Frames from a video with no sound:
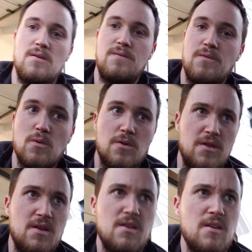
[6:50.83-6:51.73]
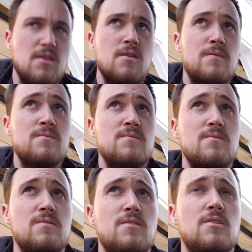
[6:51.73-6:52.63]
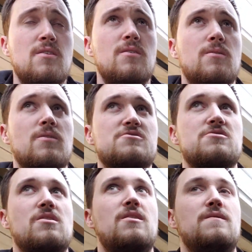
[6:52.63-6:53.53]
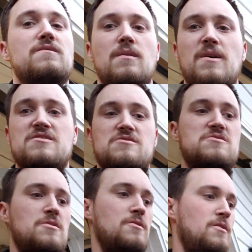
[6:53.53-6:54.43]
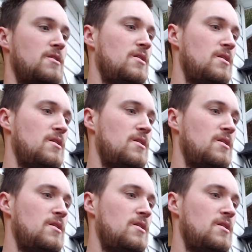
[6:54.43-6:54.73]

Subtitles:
for the clutch slave to the master cylinder.